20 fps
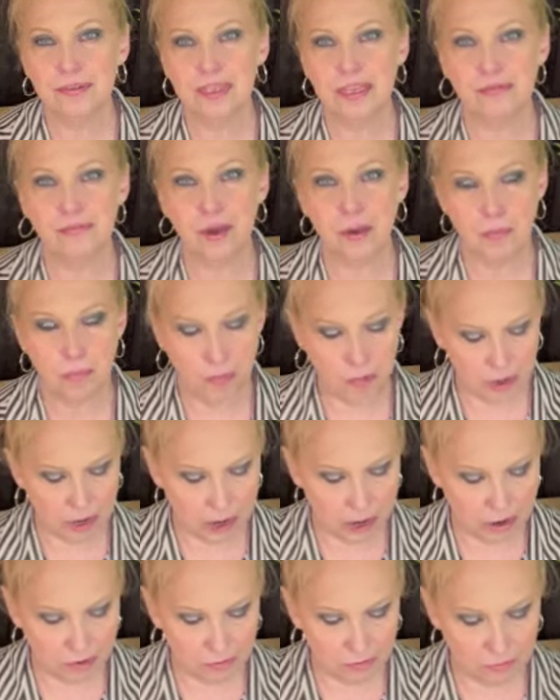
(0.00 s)
give up what
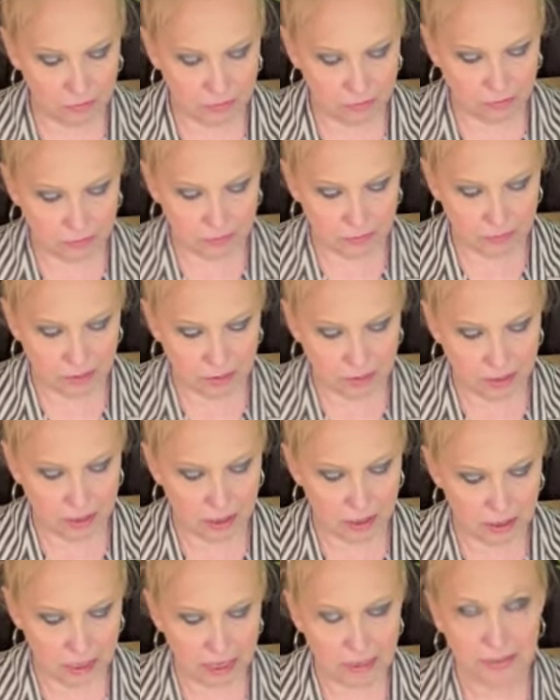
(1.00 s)
I've
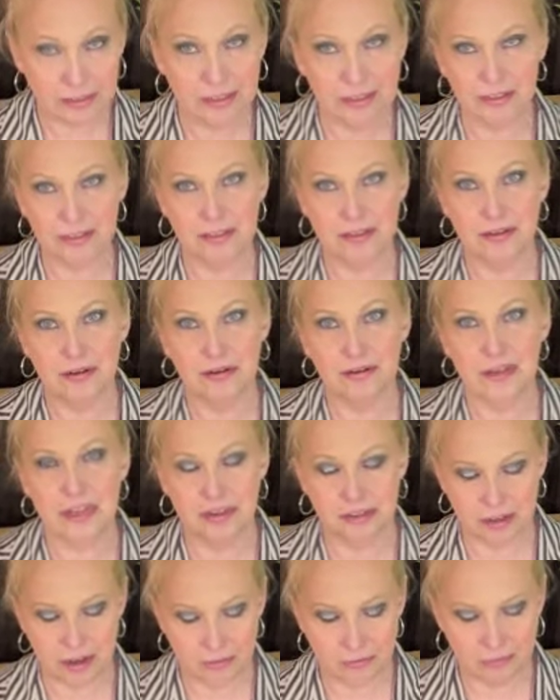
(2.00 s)
collected. I
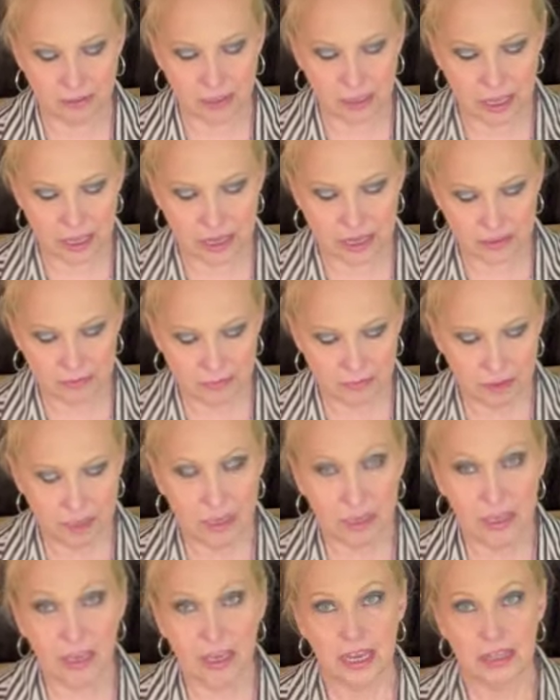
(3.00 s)
feel like
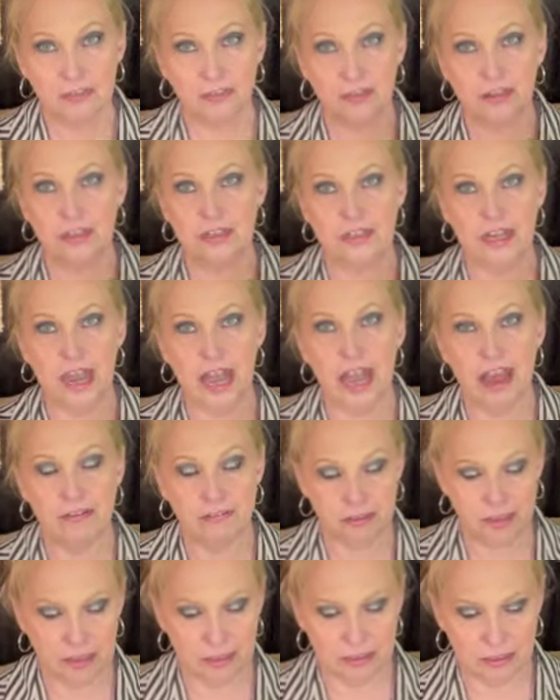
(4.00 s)
it's good to have
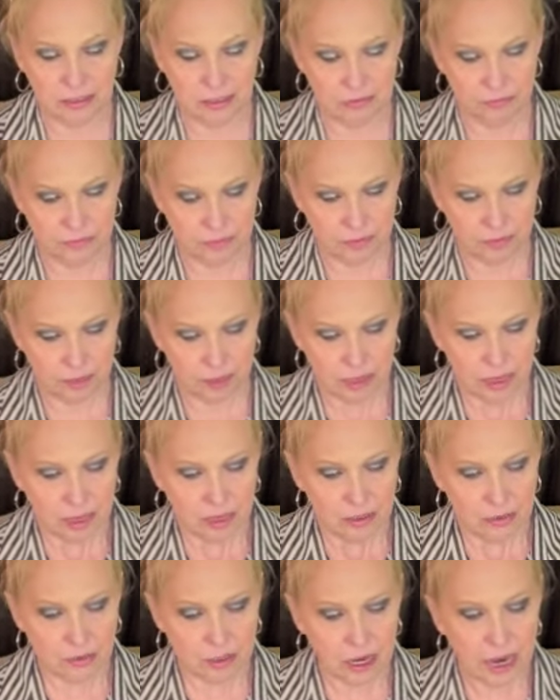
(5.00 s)
it.
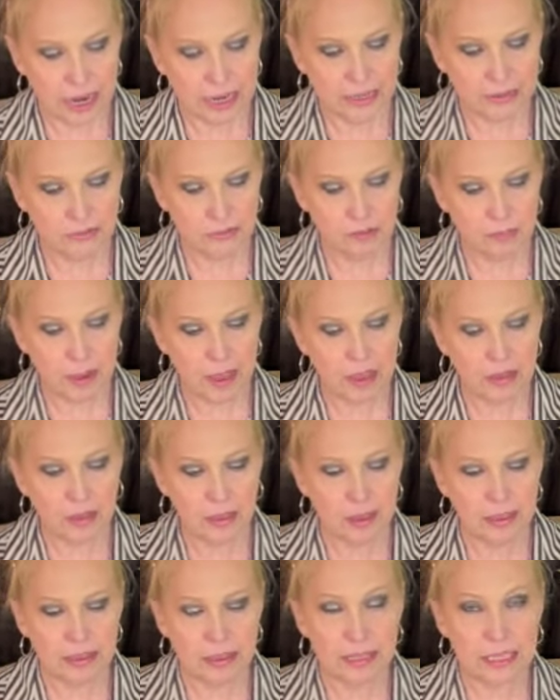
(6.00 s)
So now I could smell
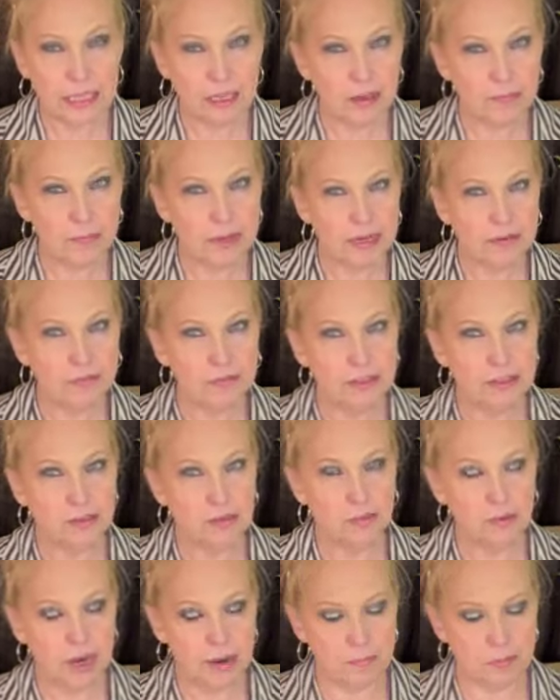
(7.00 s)
a little bit of this
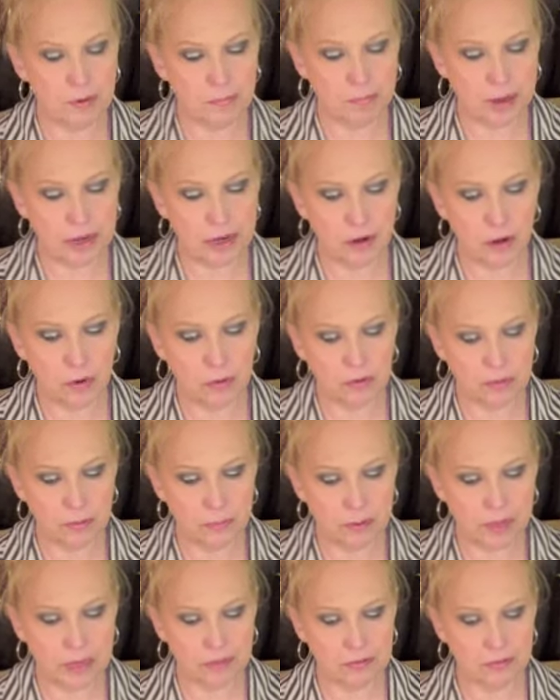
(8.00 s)
when I put my nose up
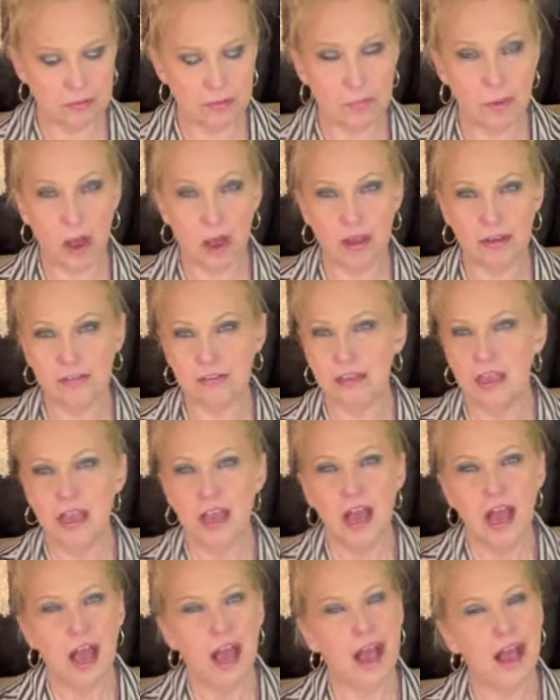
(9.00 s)
against the box.
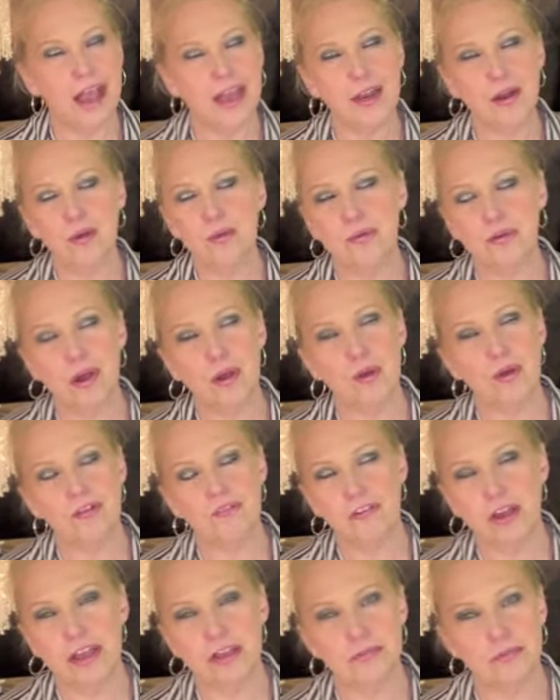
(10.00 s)
I don't know
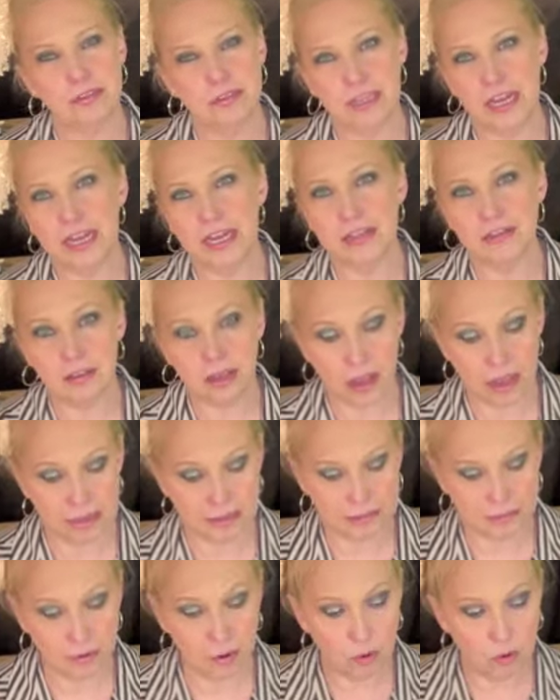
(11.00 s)
if I was getting
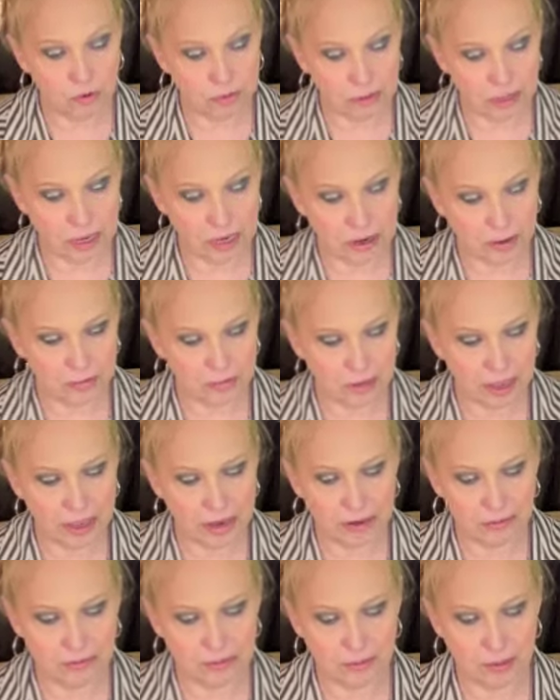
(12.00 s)
the whole thing. I was kind
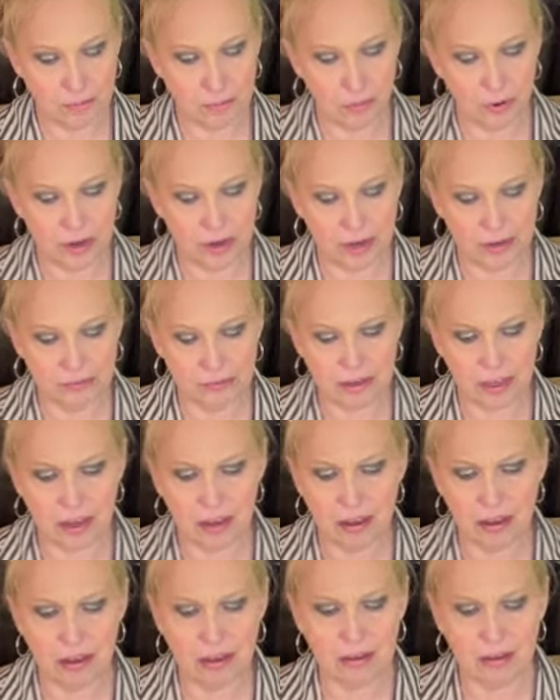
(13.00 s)
of disappointed because, like,
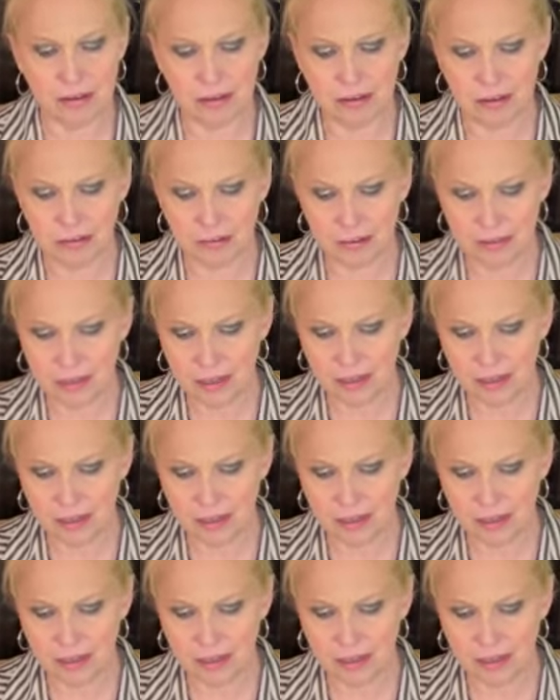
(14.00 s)
oh,